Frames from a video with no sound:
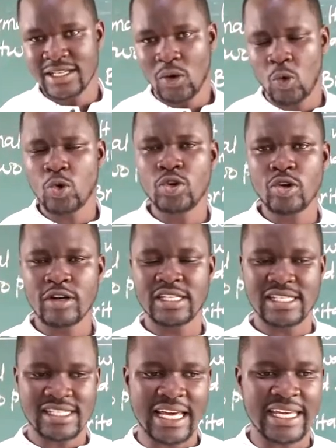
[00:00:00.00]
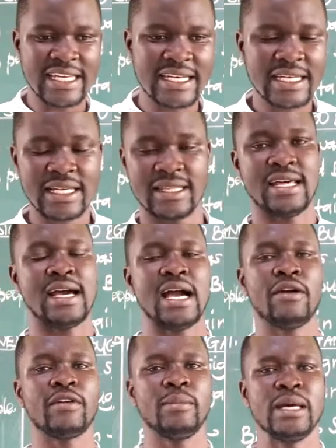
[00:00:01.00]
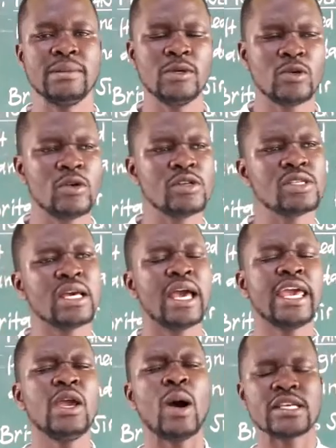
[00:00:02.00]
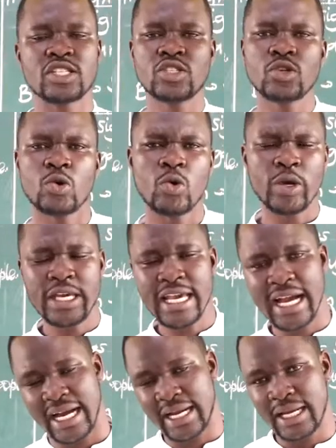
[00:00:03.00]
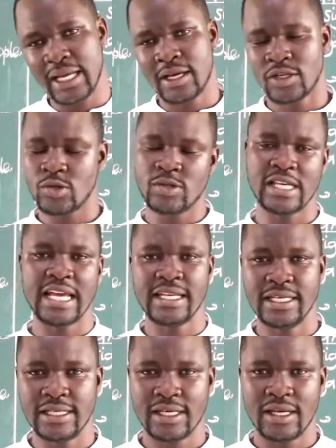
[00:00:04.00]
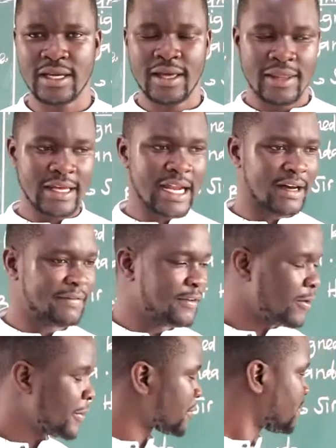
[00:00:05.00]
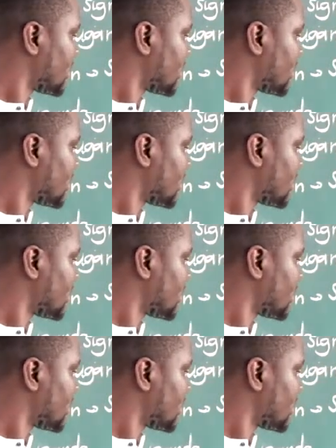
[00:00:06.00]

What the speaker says: could not sign the agreement because he was too young to sign it. Therefore,